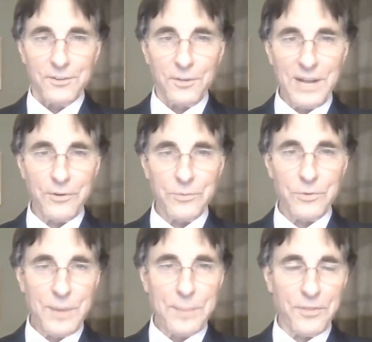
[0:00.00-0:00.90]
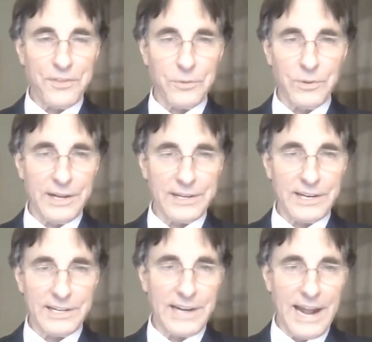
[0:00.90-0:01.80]
Somehow people think, well, I
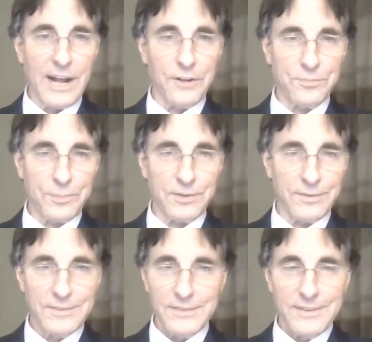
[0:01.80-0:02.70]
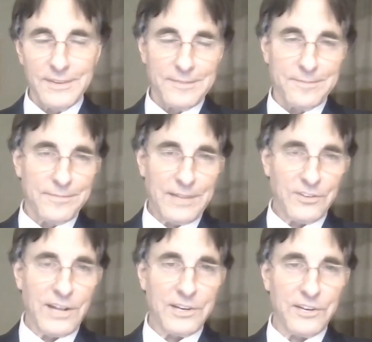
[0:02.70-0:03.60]
got to get a house, but
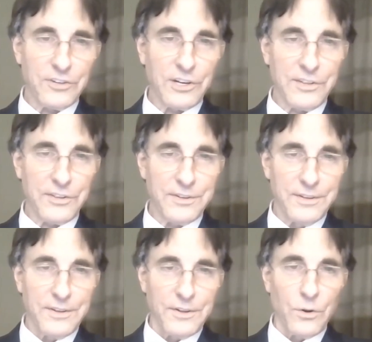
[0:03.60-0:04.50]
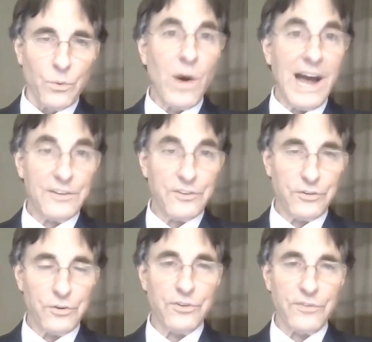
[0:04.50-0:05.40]
that's not necessarily the
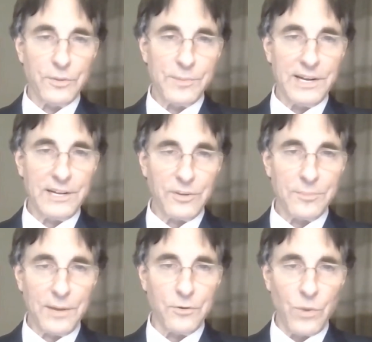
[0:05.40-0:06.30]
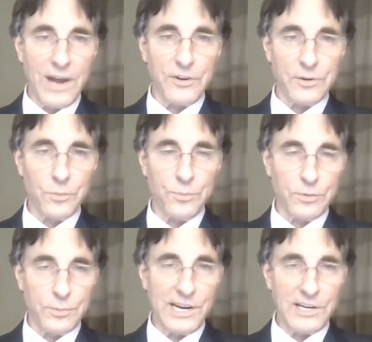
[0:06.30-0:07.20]
wisest use of your money. Sometimes wider to go
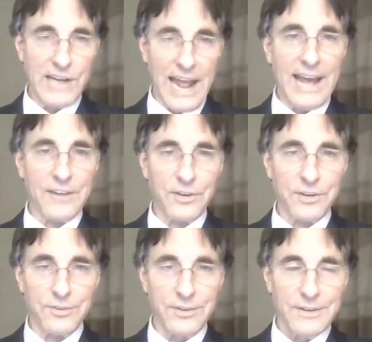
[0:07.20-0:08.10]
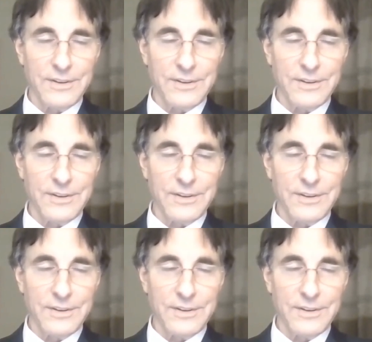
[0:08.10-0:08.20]
put your money into assets.